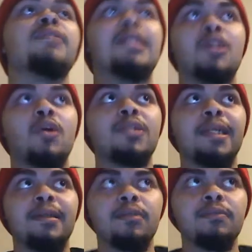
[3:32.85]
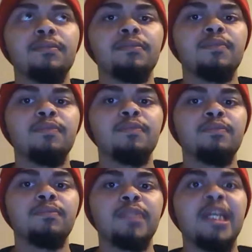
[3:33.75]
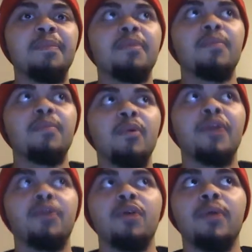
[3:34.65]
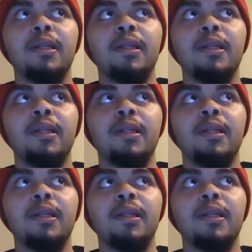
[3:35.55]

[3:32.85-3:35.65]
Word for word: As long as they keep him the way they're going,